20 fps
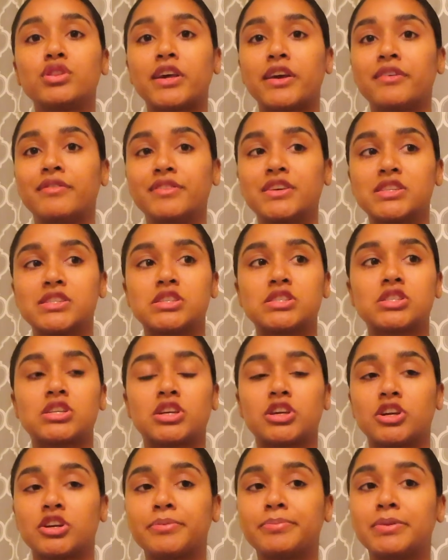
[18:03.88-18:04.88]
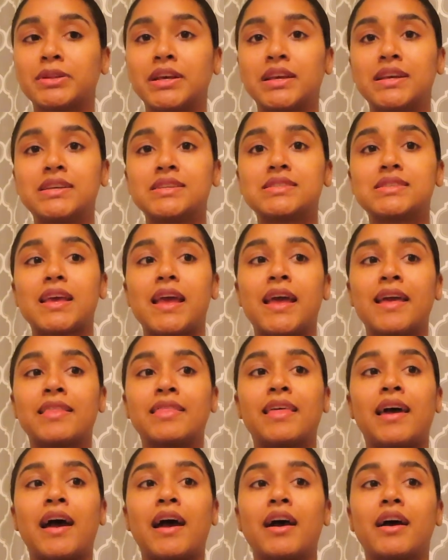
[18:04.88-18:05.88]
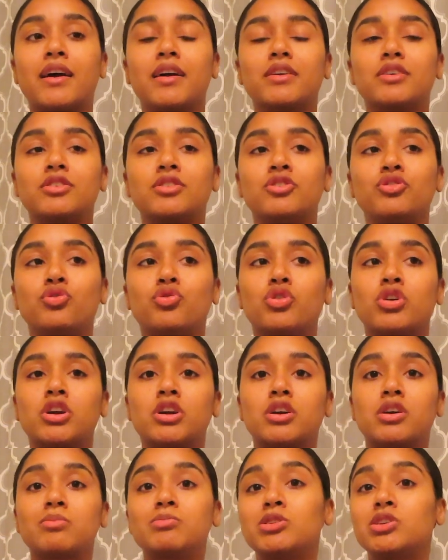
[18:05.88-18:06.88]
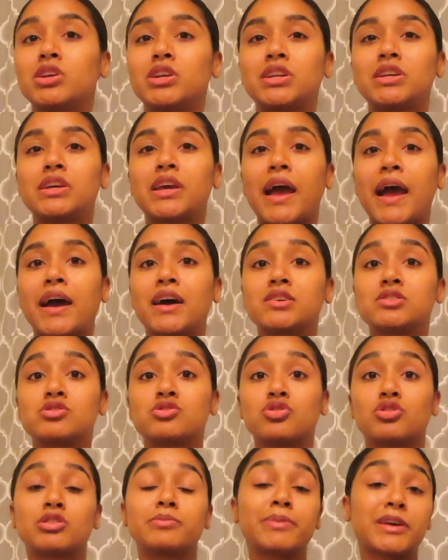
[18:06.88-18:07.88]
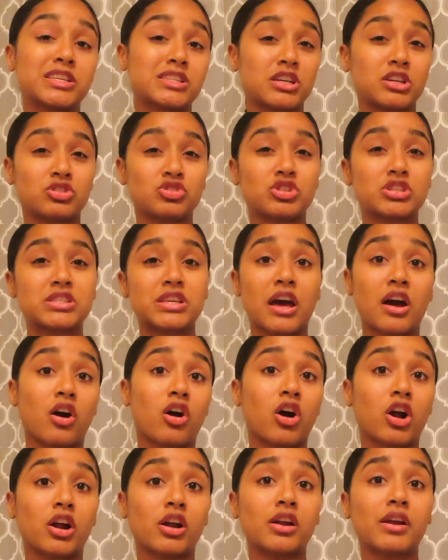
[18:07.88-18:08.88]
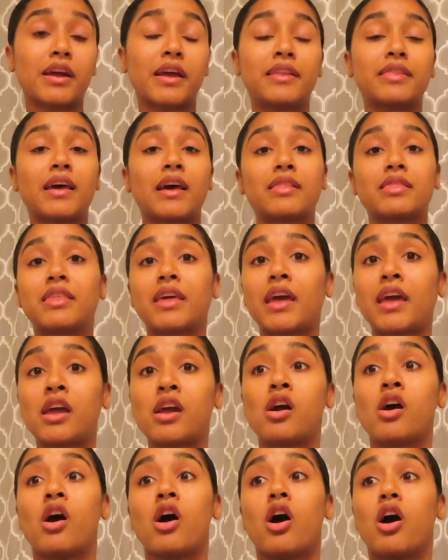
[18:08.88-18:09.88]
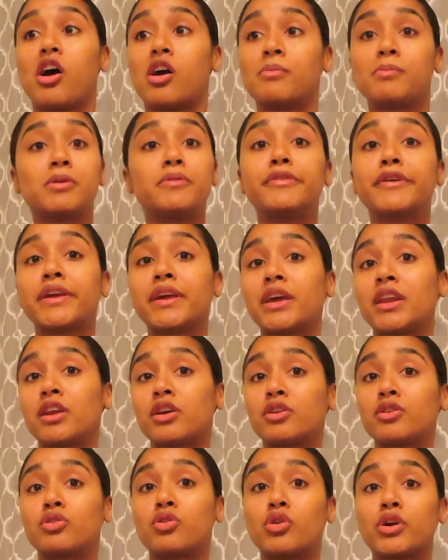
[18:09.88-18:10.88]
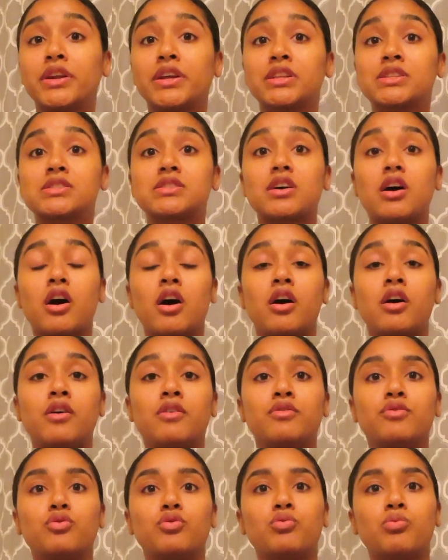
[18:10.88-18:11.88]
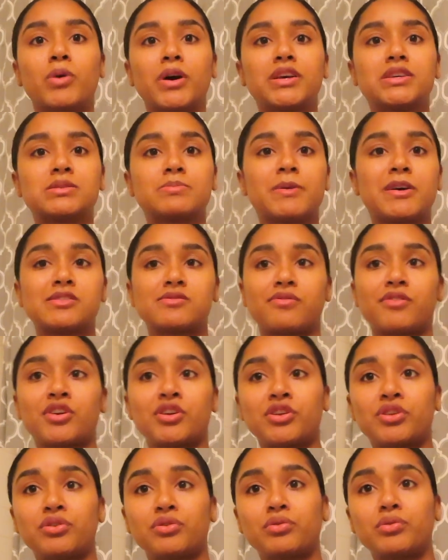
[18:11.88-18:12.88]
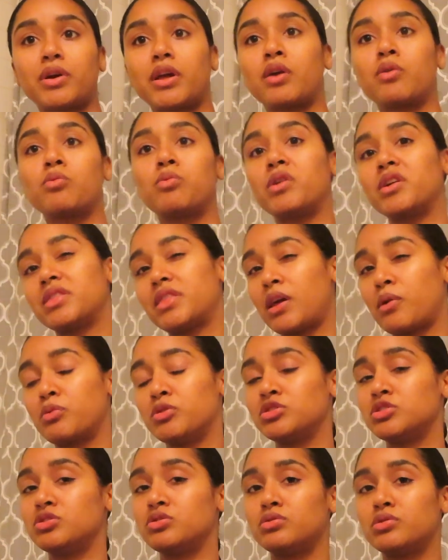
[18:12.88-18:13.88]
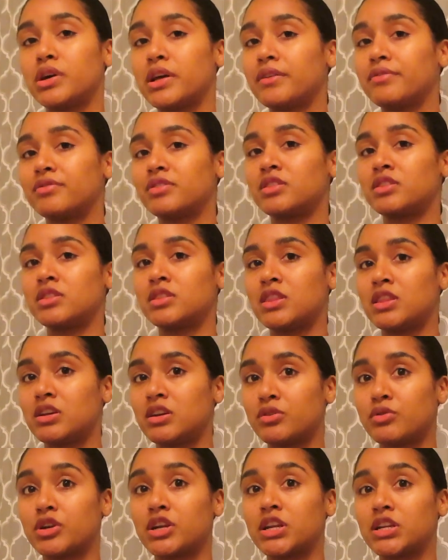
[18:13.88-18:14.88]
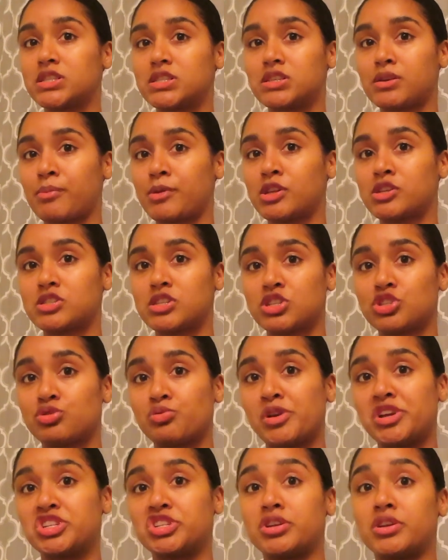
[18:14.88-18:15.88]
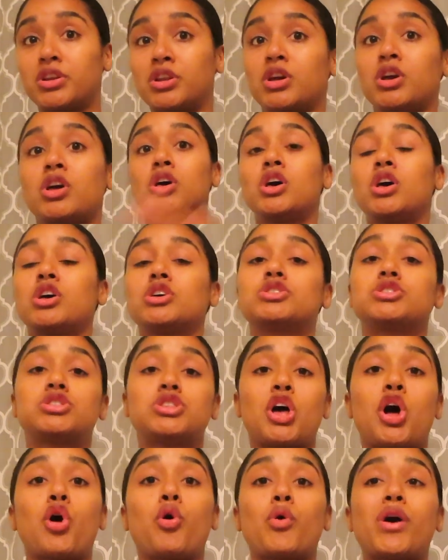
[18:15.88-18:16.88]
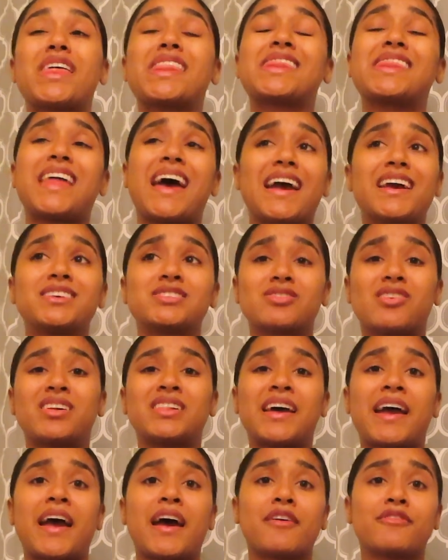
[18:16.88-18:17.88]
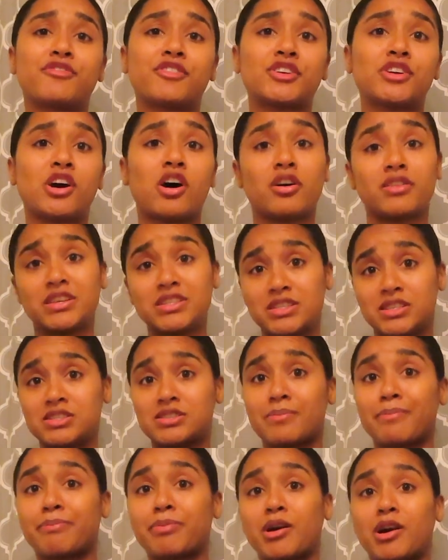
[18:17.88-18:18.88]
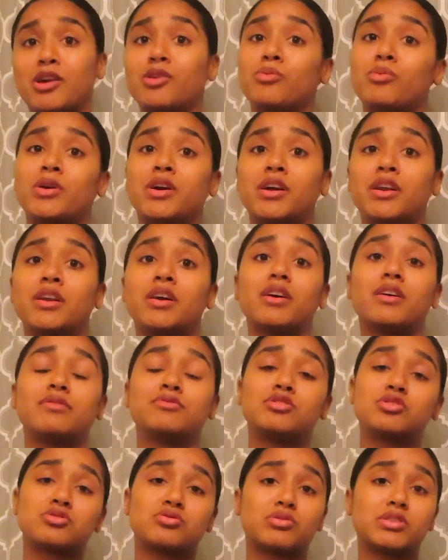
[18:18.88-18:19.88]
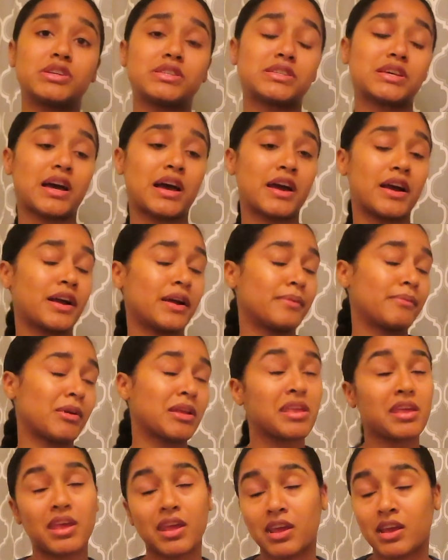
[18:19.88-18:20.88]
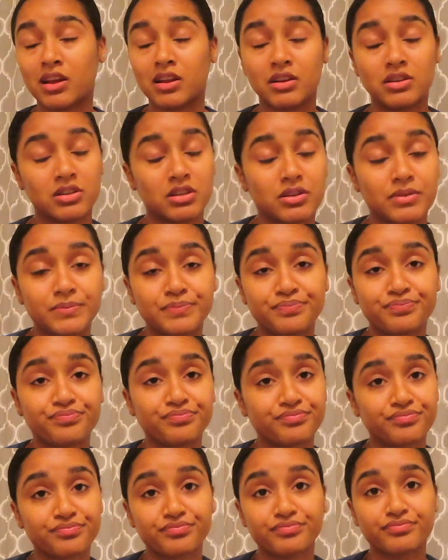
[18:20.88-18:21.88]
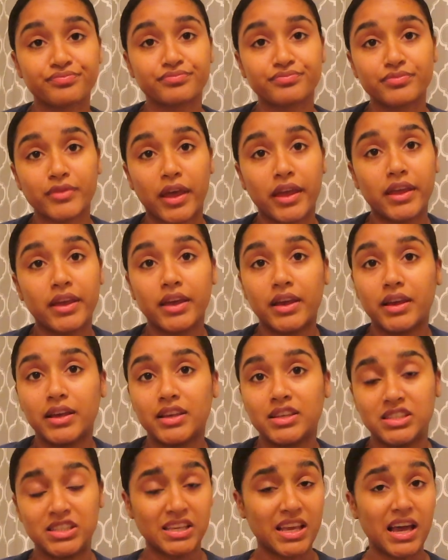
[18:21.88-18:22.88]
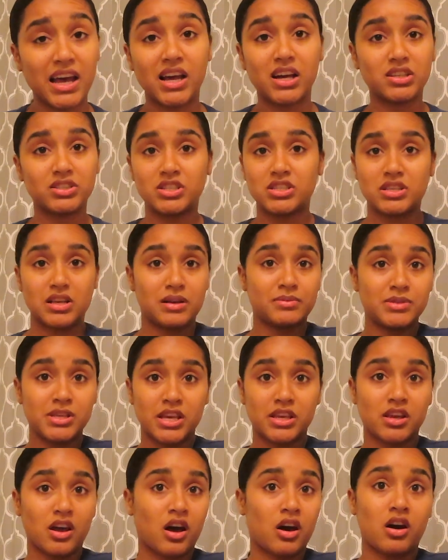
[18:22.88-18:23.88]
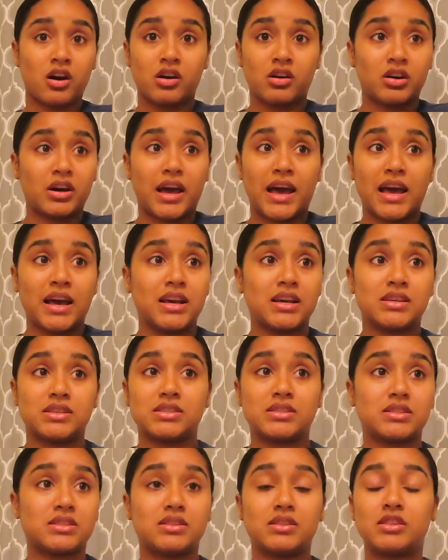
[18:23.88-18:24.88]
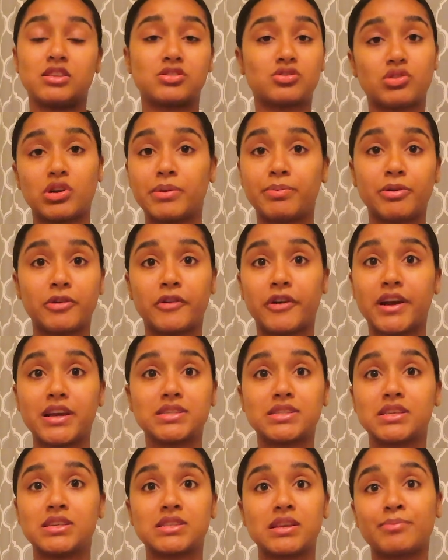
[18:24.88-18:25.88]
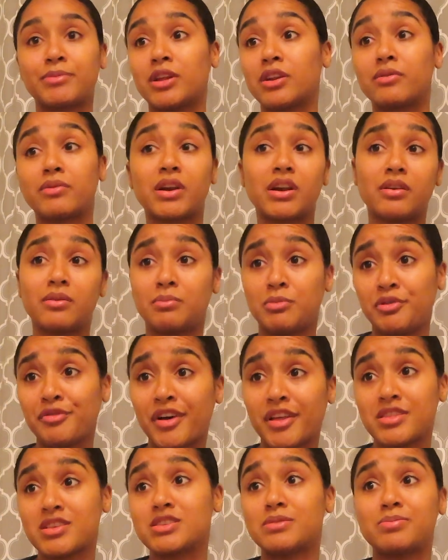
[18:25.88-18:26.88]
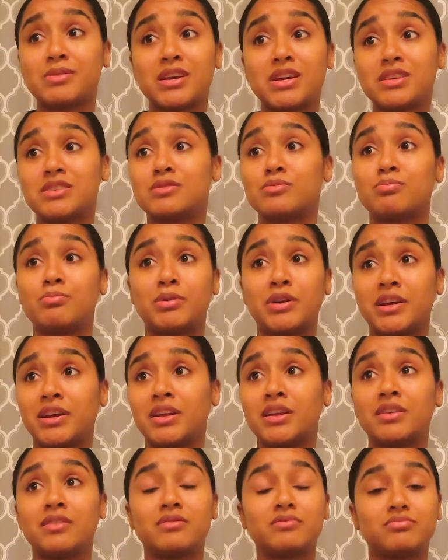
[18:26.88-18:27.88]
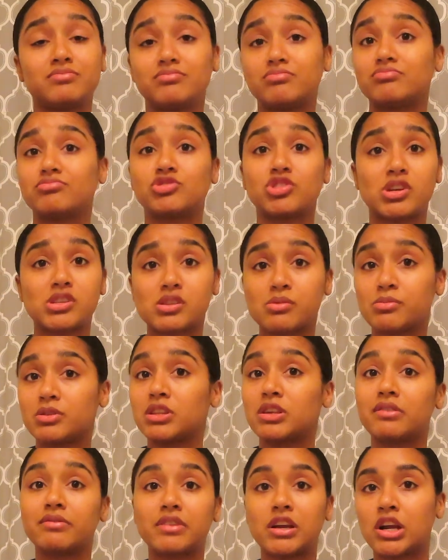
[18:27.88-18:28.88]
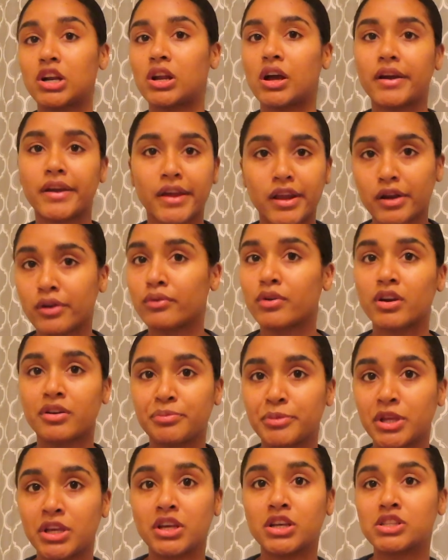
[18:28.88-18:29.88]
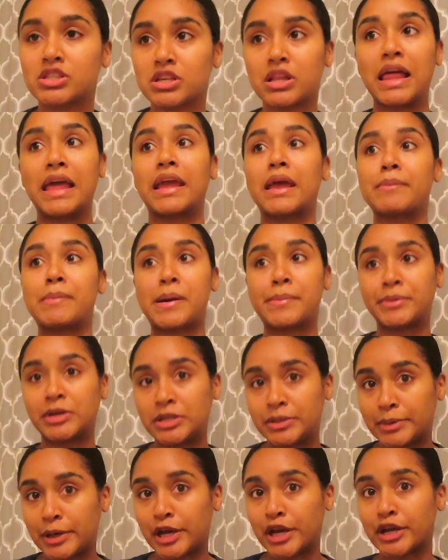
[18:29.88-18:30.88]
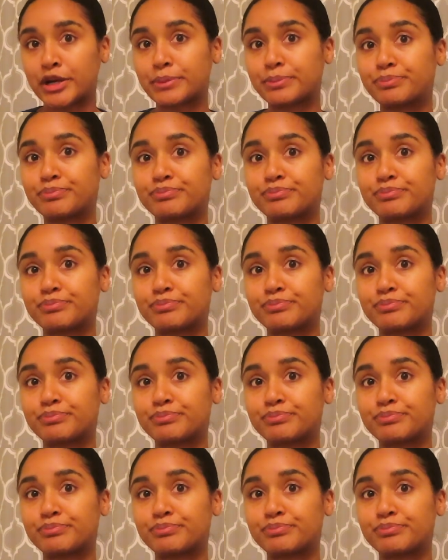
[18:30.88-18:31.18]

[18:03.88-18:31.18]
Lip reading: live is a secure place and that your community has your best interests at heart and that they are moving in accordance of what is best for you and what they would do if they were in a similar situation. So that is all I have for y'all. This is part 1 of the story time, and yeah, I'll just update y'all as the story progresses. I'm getting ready to move out this place, but trust and believe they're not getting rid of me until I get my money back.